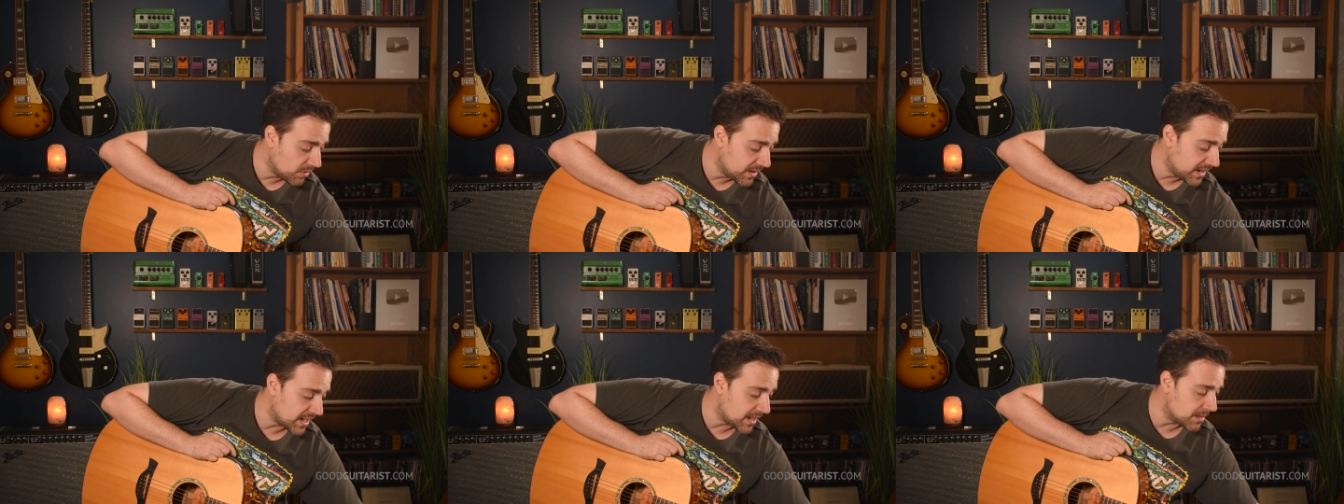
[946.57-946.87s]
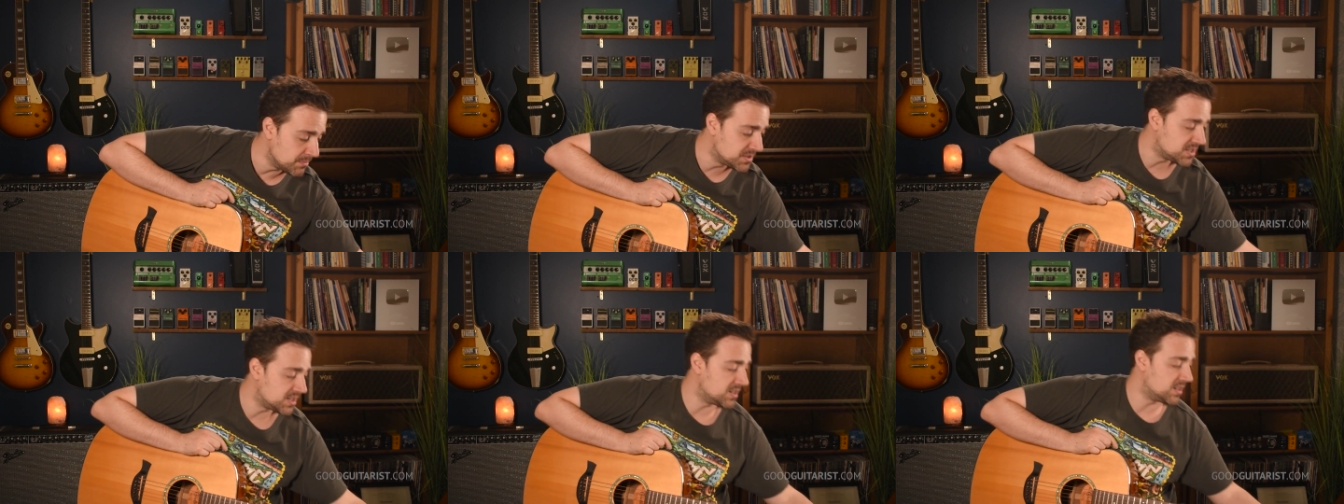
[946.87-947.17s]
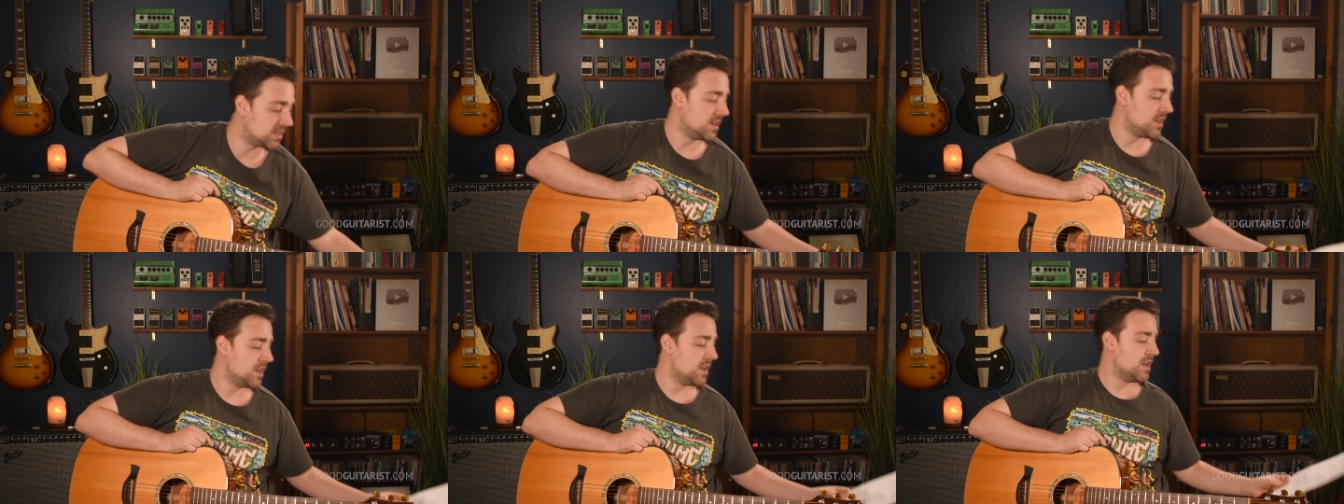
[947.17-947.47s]
When it comes
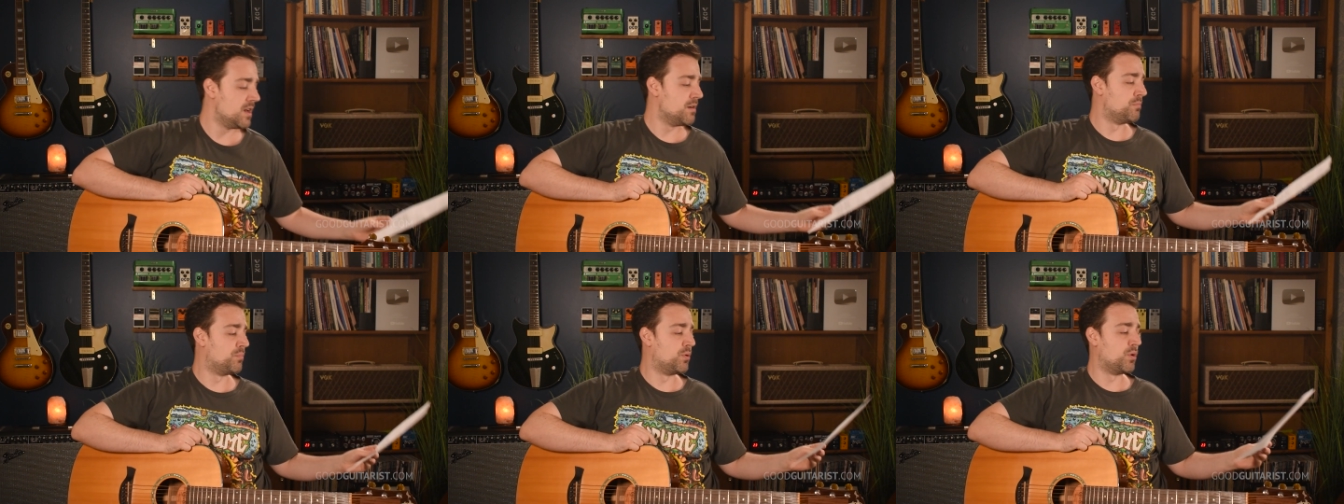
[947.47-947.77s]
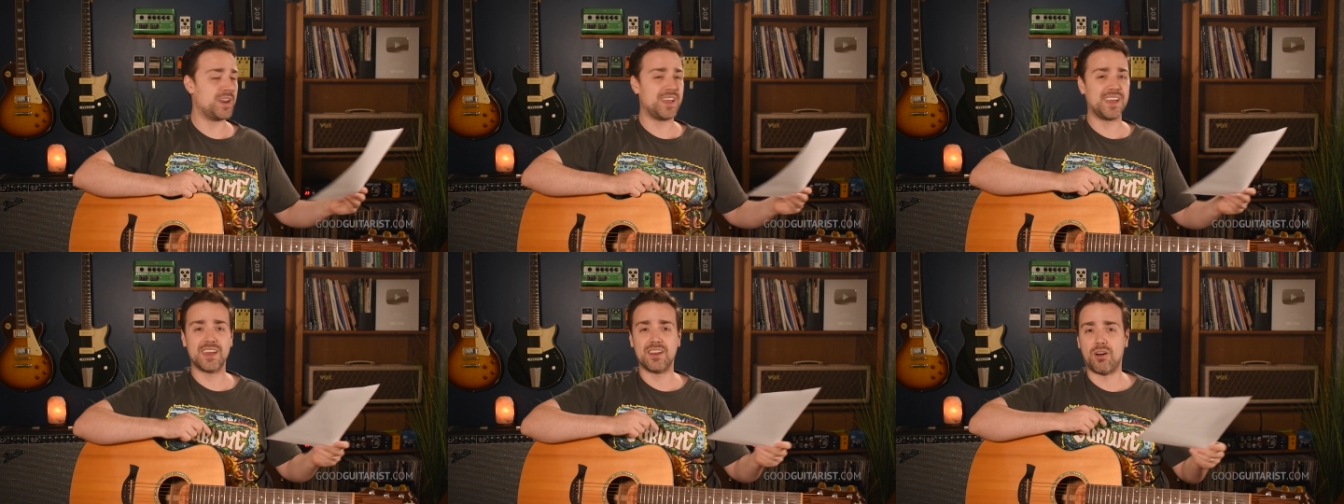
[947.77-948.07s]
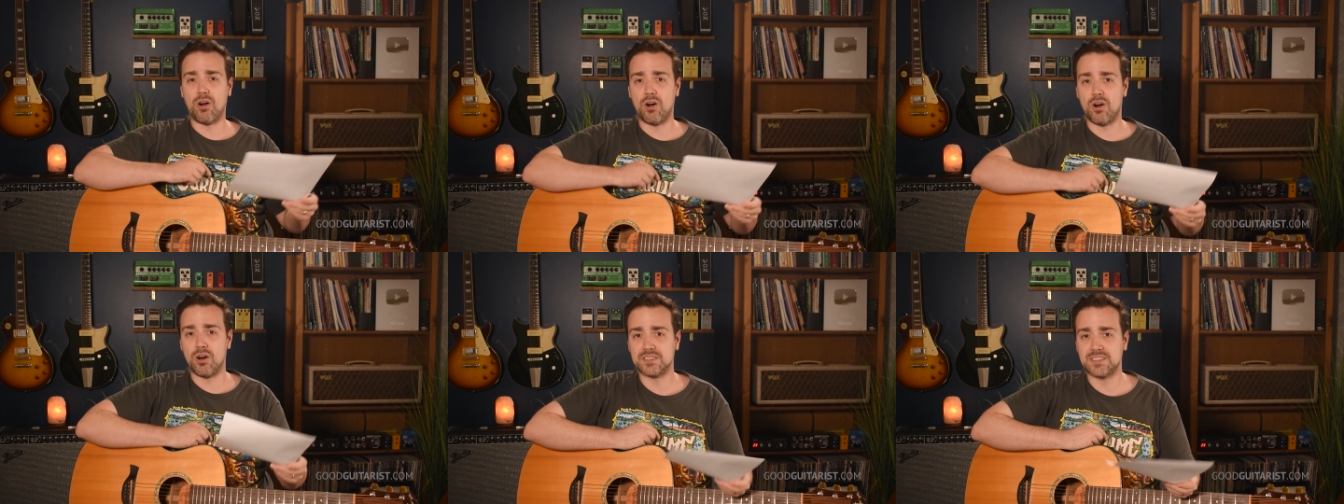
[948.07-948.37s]
to putting it
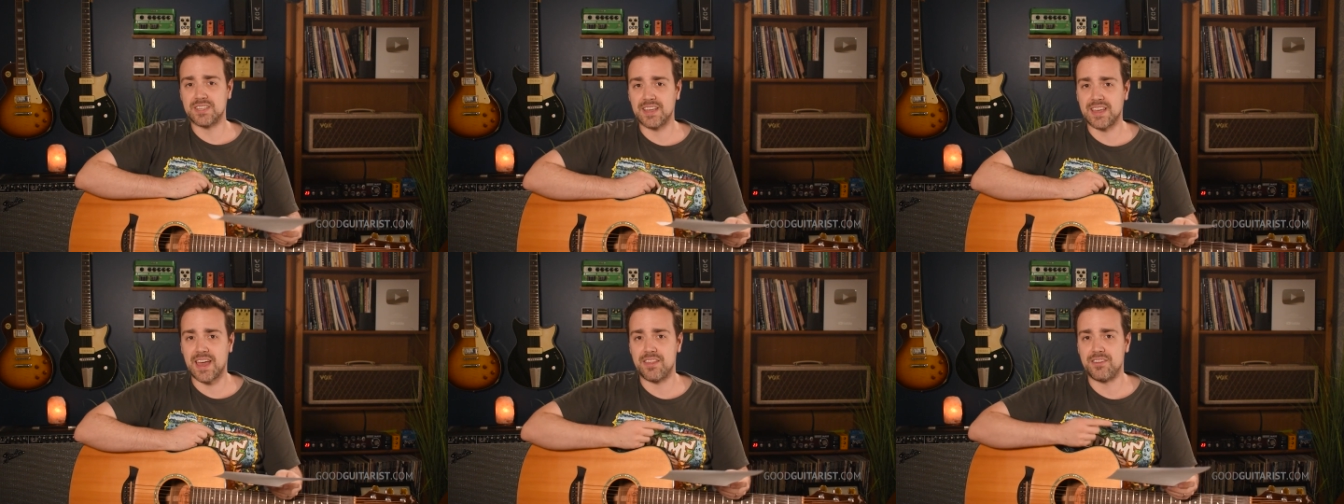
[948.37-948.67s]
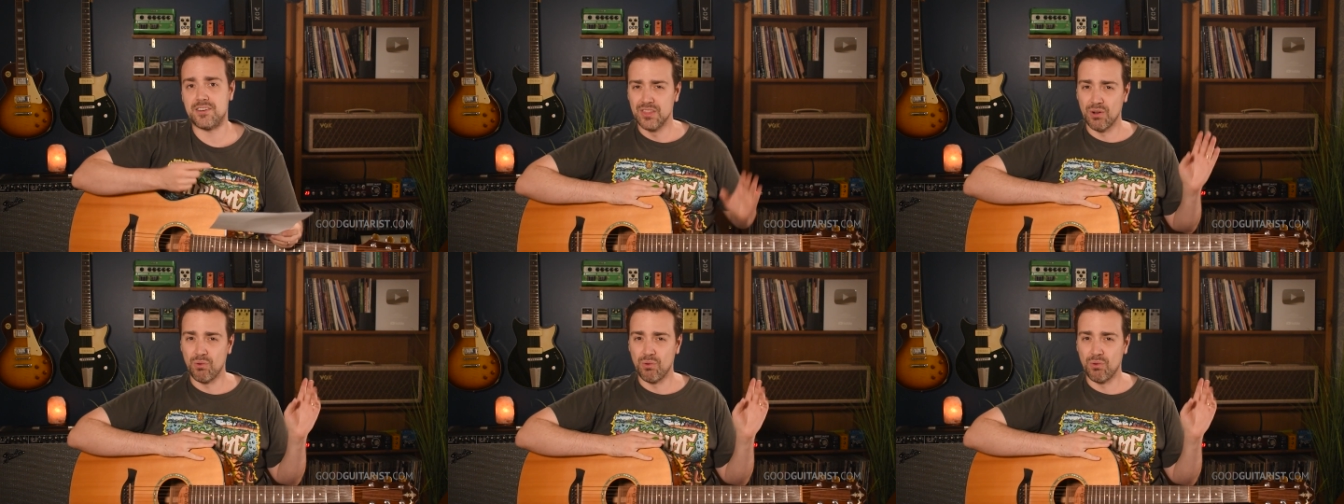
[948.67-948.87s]
all together,